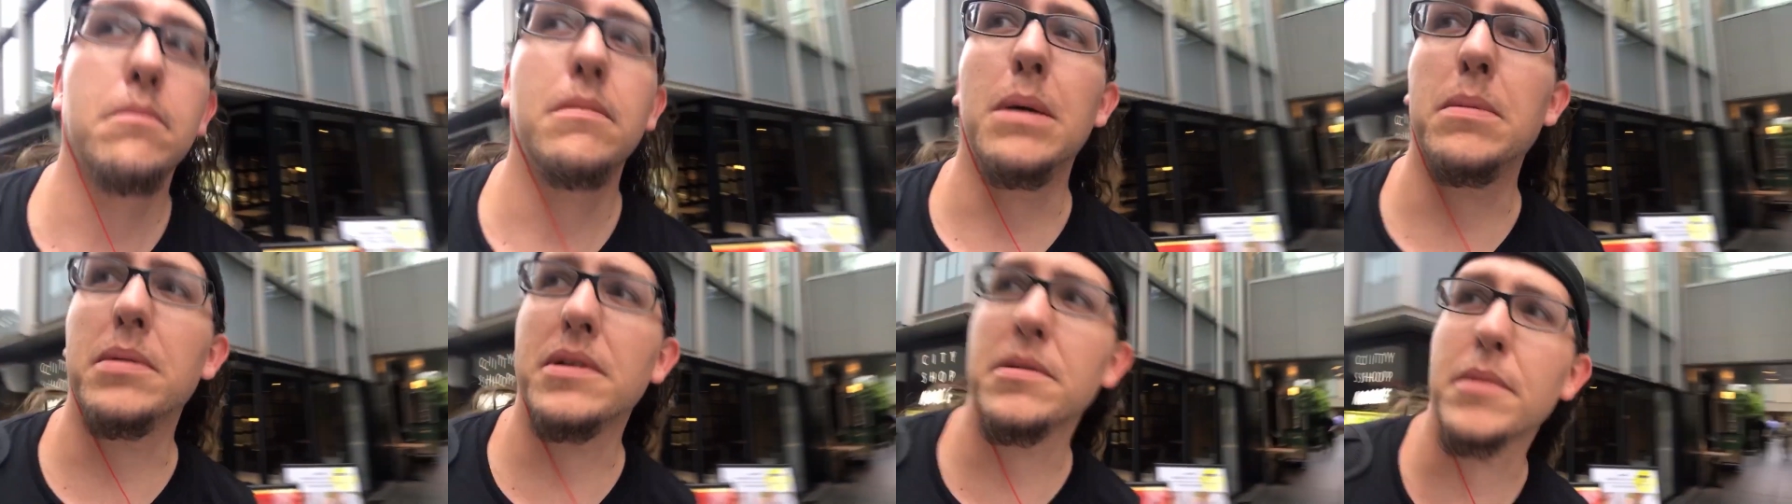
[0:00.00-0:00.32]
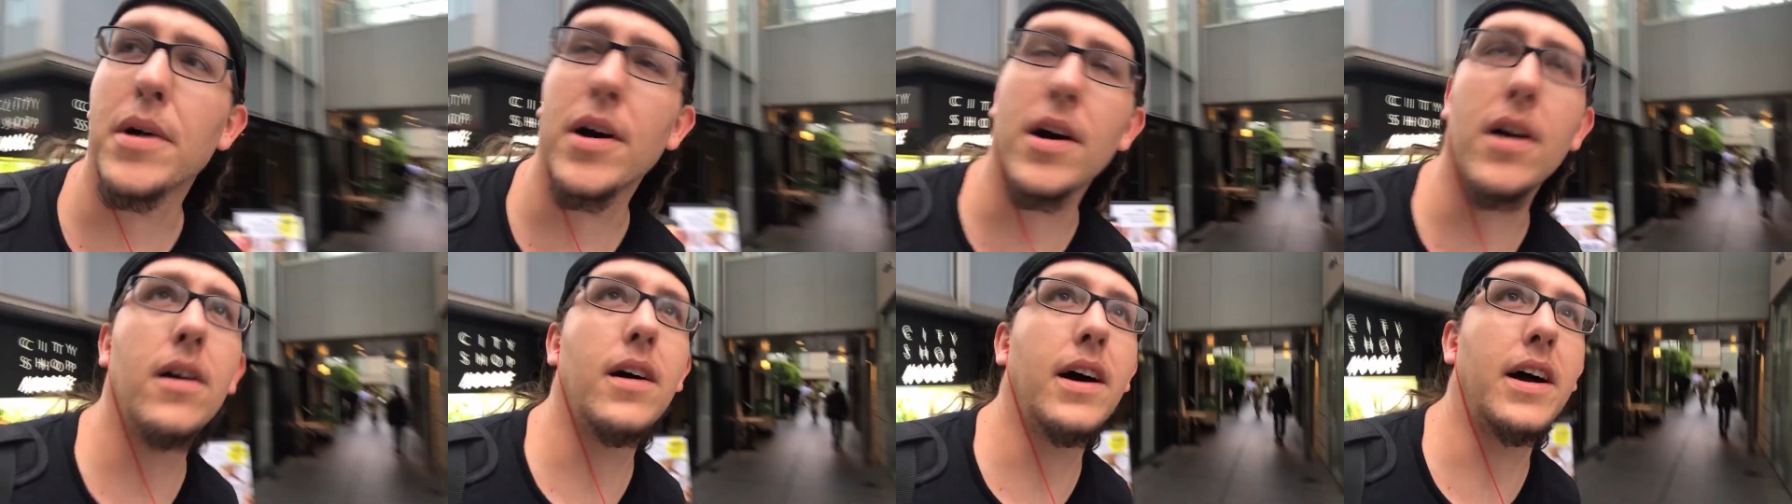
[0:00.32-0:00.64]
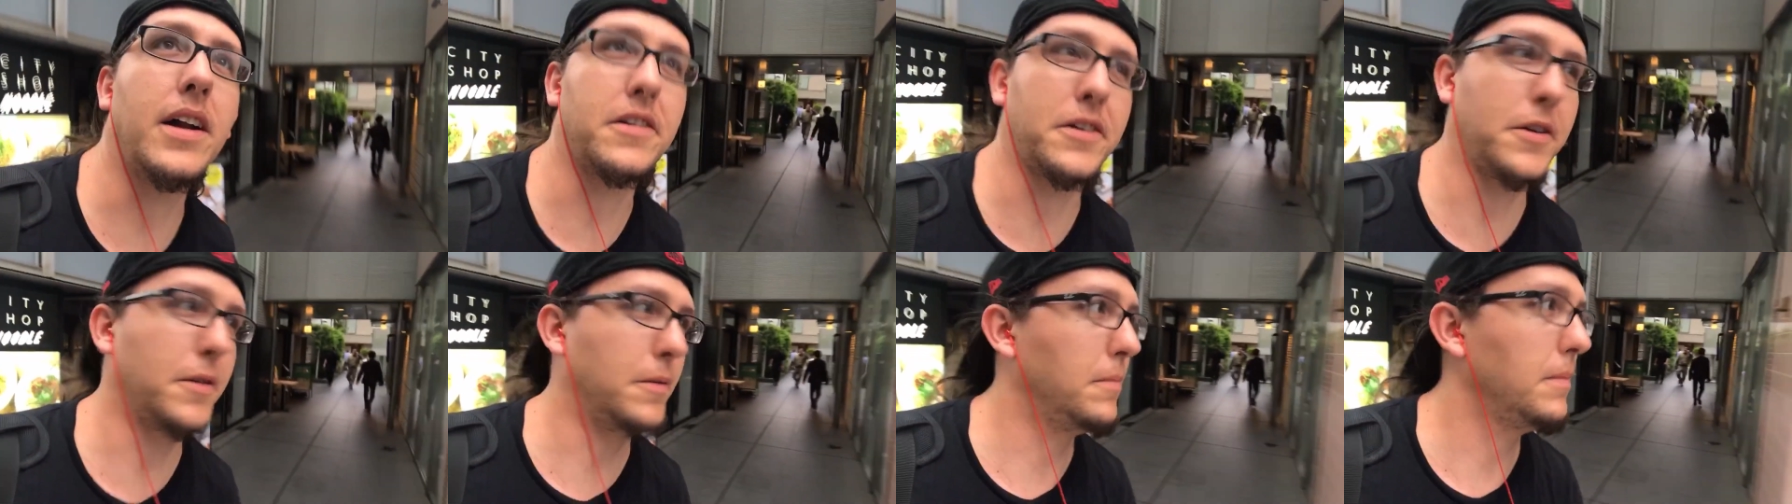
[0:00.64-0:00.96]
Maybe tomorrow?
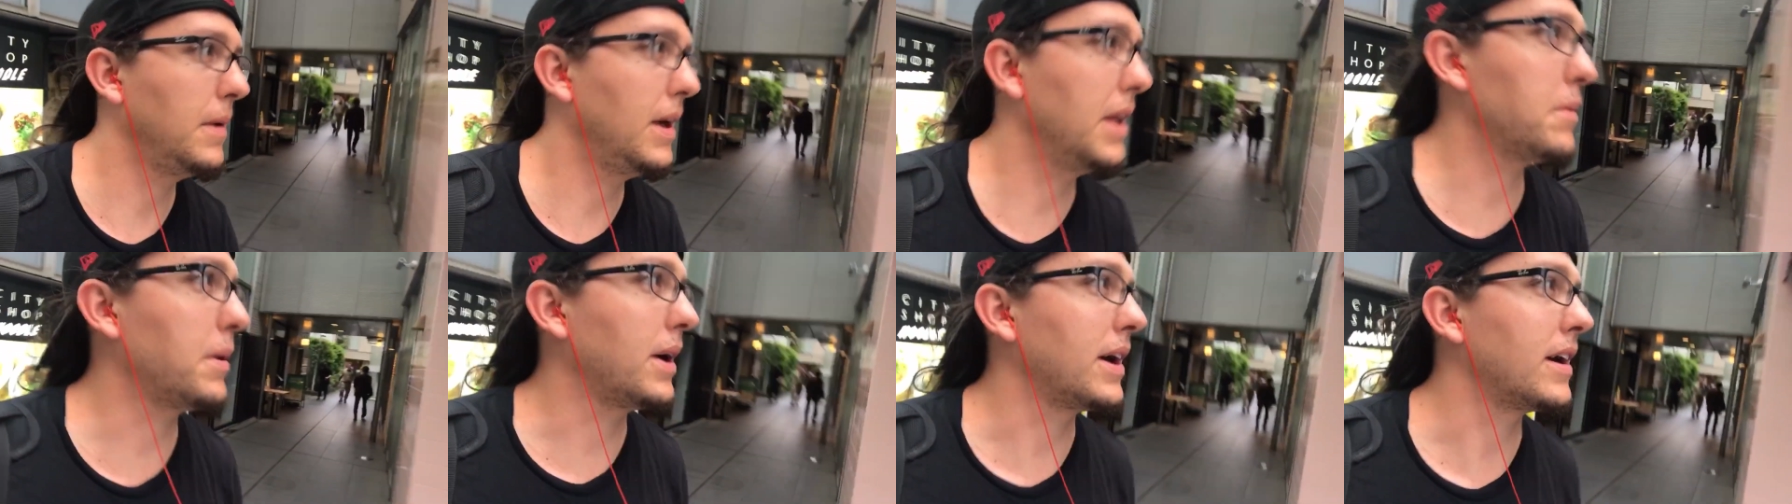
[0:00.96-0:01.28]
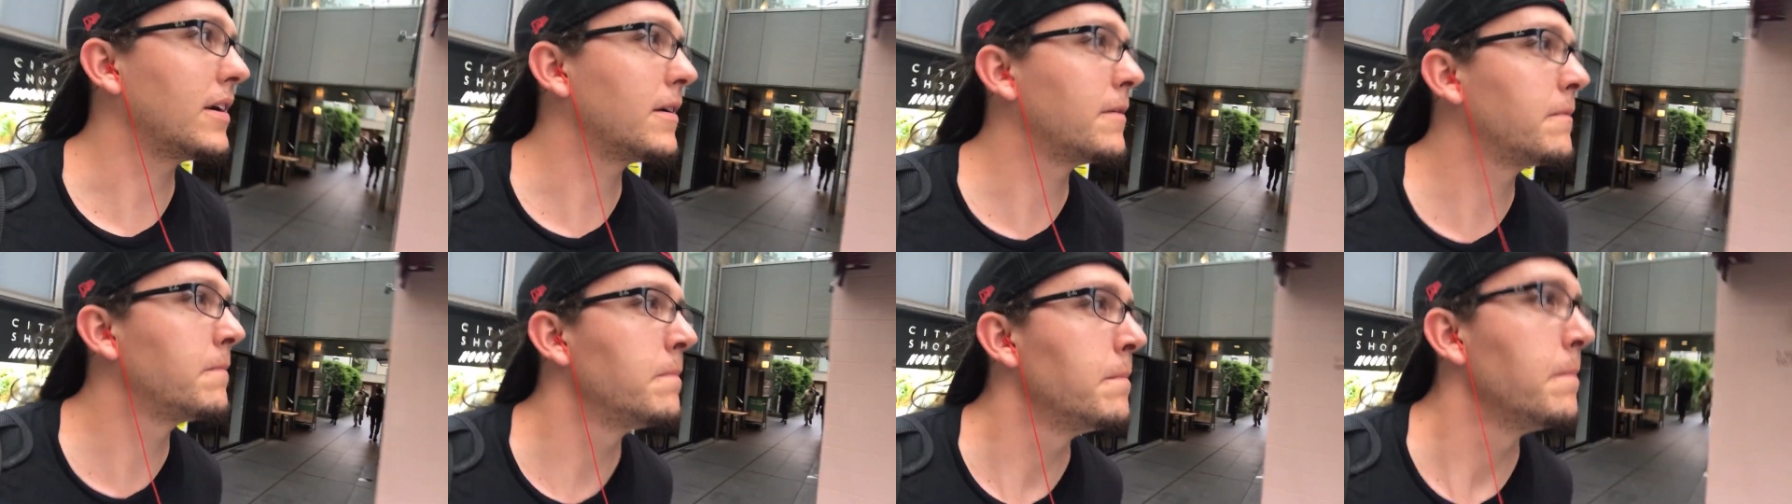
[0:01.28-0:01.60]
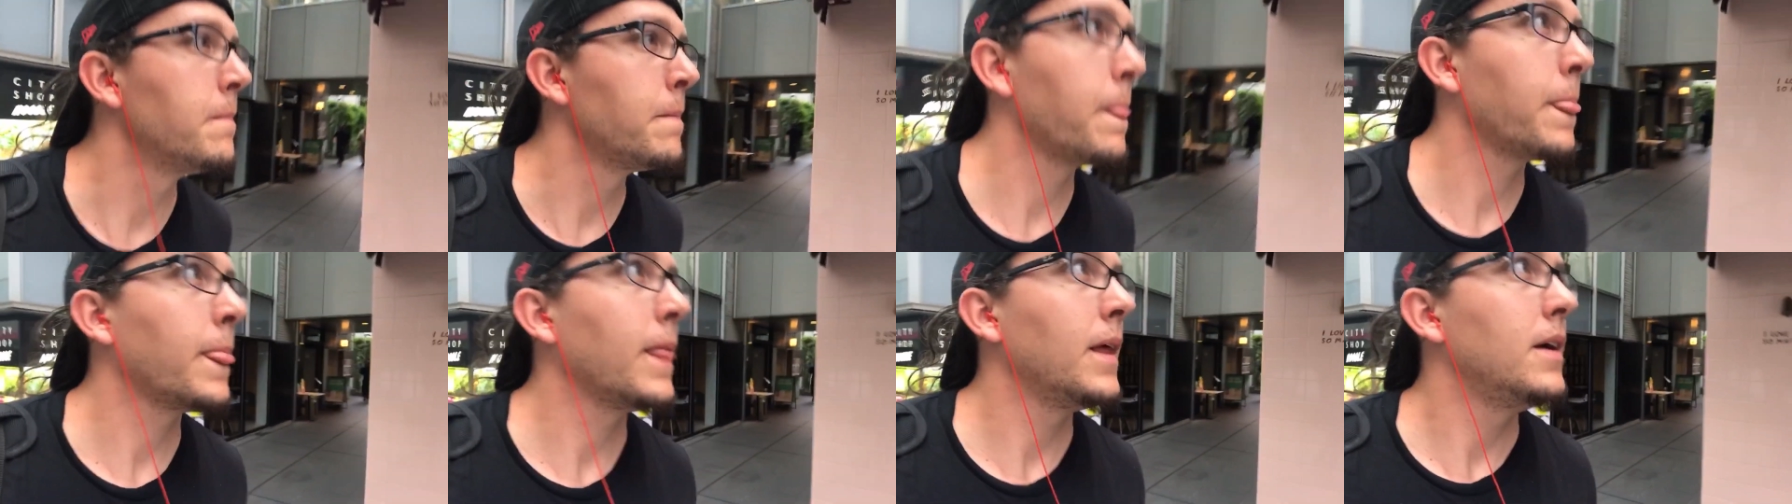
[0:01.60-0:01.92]
I don't know. Anyway.
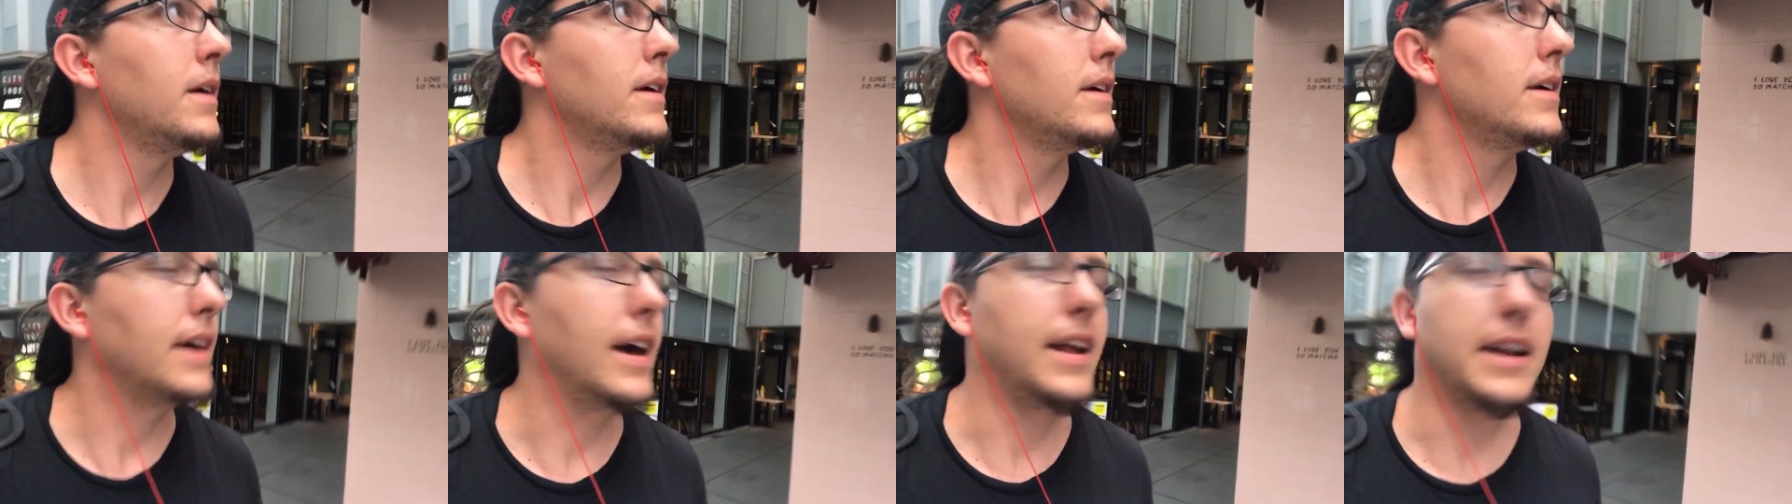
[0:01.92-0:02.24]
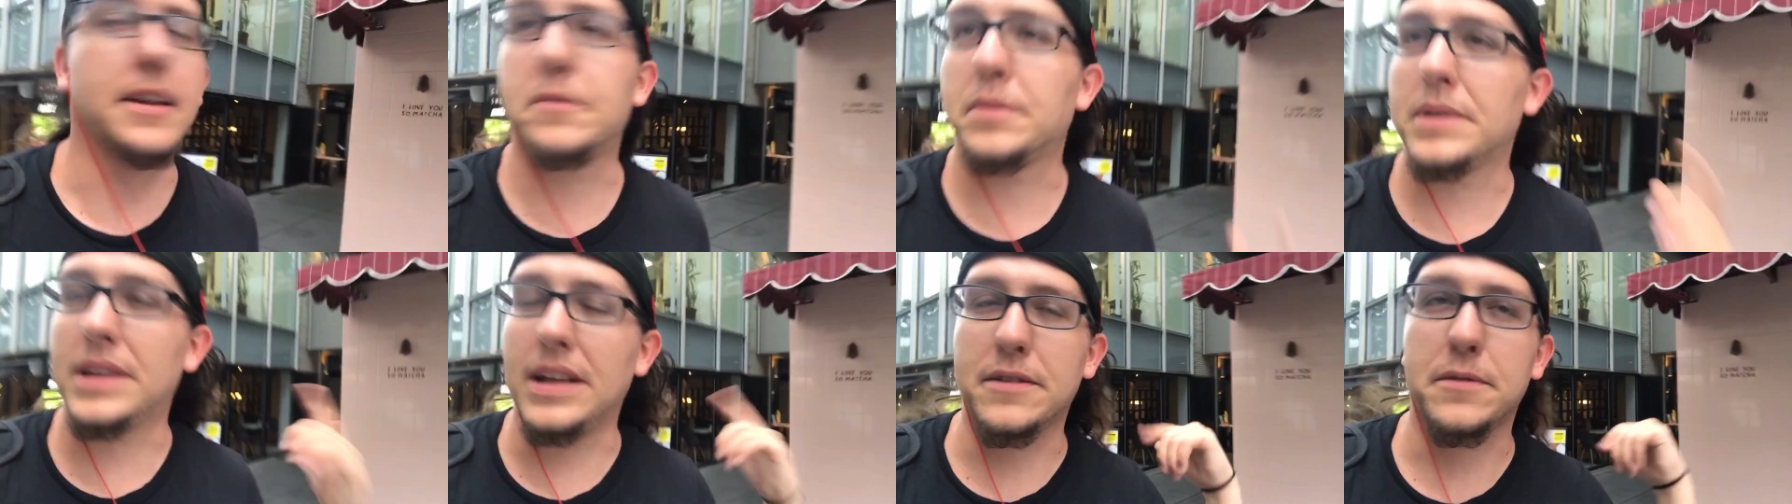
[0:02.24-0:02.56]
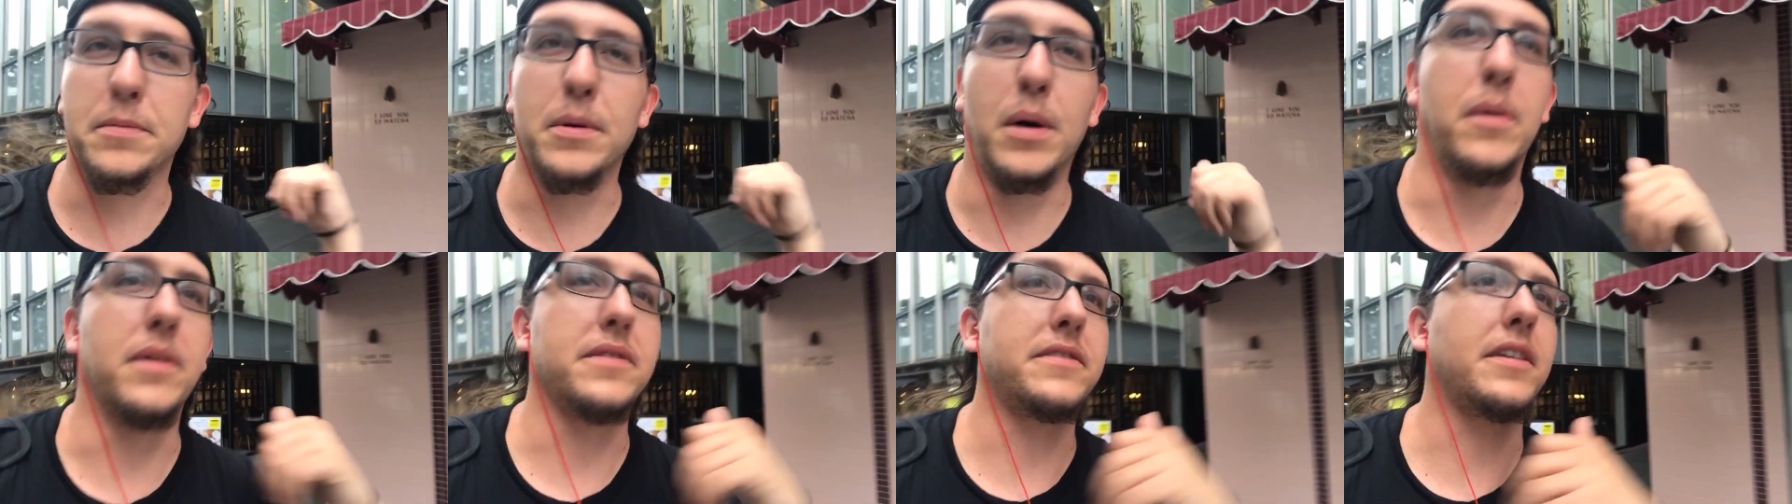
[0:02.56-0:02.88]
Yeah, that's what that
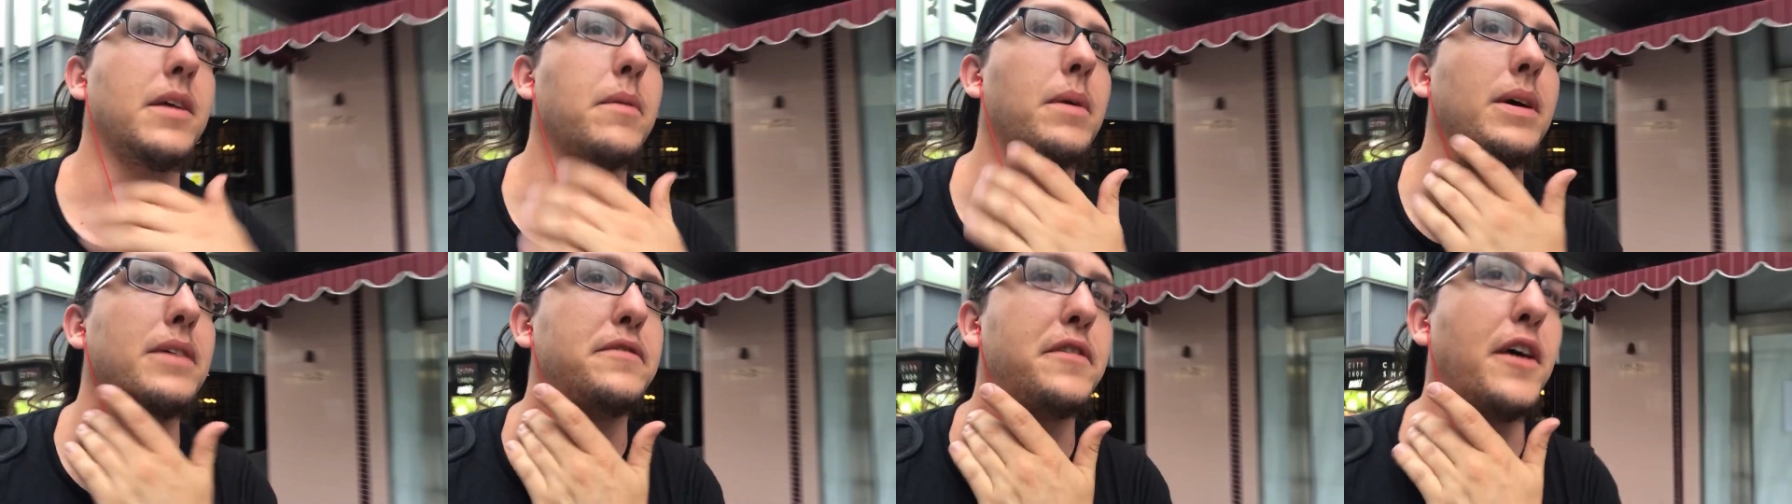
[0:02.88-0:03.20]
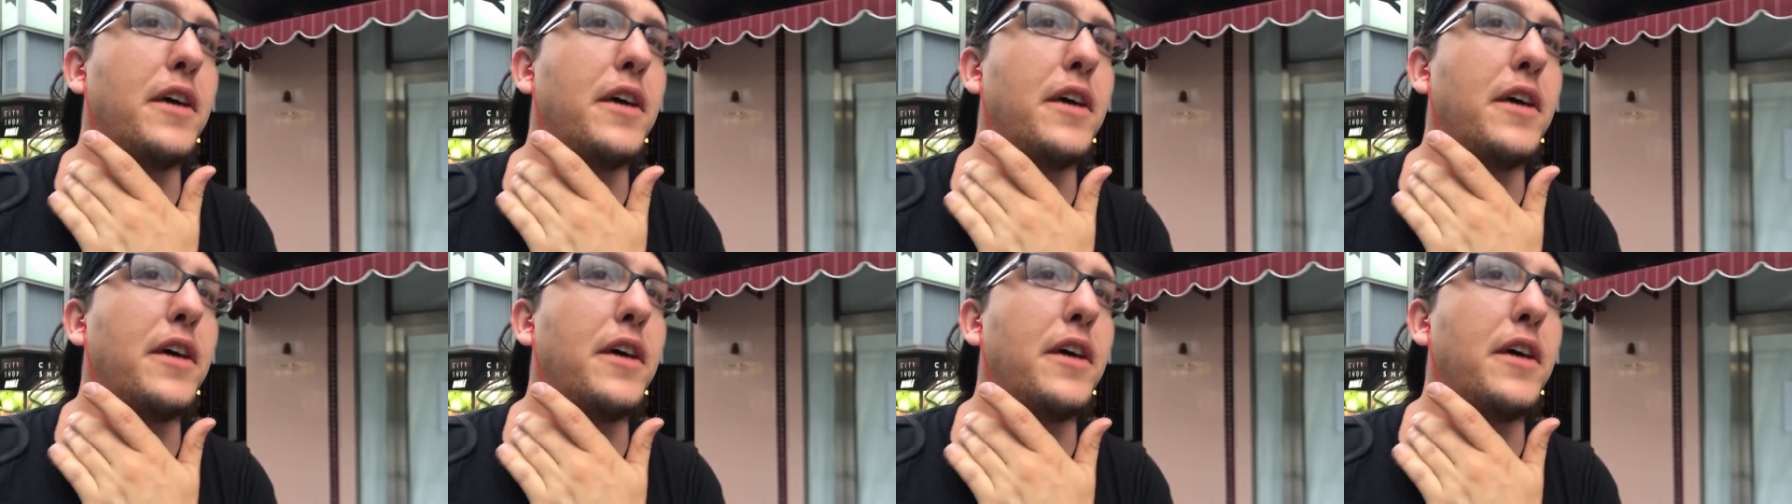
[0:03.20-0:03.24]
smell was. Anyway,